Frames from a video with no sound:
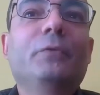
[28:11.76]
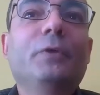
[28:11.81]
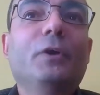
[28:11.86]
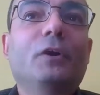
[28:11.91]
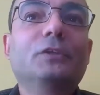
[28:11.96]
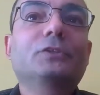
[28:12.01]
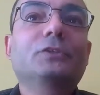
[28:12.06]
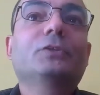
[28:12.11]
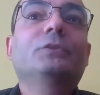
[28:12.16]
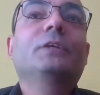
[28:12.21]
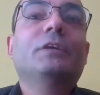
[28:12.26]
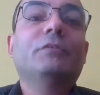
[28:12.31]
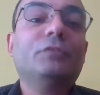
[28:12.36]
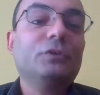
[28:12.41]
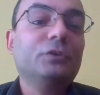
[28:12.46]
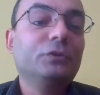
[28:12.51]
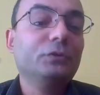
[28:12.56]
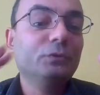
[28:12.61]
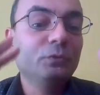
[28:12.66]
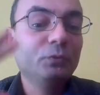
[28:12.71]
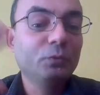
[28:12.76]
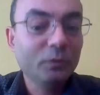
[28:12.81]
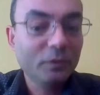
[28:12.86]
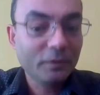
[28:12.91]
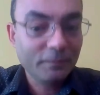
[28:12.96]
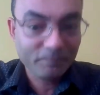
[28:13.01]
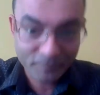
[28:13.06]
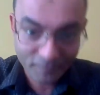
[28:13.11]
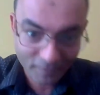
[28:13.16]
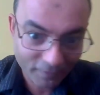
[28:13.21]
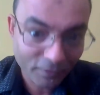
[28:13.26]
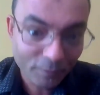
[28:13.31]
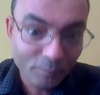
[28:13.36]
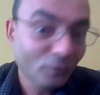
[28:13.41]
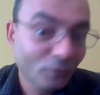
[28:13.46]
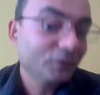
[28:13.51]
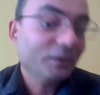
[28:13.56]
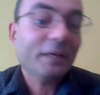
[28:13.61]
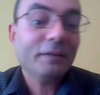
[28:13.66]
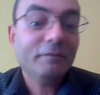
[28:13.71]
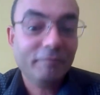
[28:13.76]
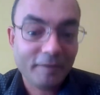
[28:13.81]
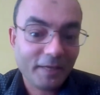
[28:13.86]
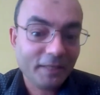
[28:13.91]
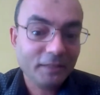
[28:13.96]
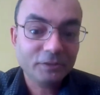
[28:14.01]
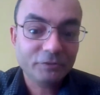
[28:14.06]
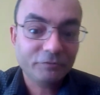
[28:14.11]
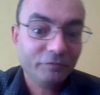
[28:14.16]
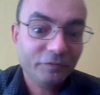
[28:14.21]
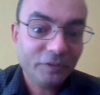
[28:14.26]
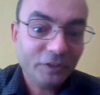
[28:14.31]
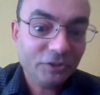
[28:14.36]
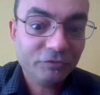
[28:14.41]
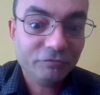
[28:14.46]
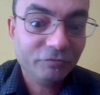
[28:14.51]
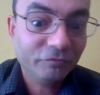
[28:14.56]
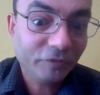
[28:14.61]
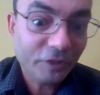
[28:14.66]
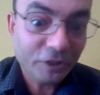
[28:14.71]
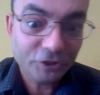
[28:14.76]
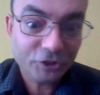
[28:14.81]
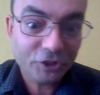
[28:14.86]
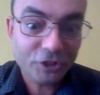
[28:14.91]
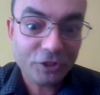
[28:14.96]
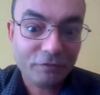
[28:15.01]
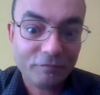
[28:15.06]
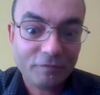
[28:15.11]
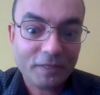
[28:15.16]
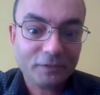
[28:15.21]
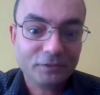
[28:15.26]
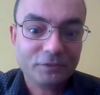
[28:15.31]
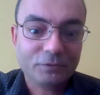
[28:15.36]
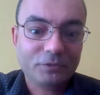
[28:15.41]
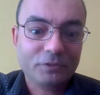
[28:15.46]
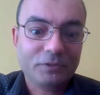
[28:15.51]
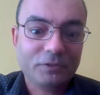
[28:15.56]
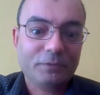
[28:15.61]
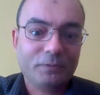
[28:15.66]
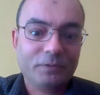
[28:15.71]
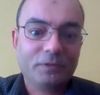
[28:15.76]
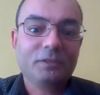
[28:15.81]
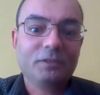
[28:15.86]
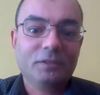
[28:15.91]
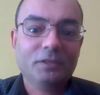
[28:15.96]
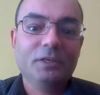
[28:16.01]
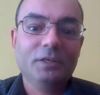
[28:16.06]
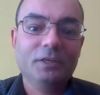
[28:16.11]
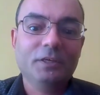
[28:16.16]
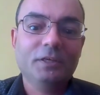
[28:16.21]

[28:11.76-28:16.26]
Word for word: but we also give you the most advanced version of that social network.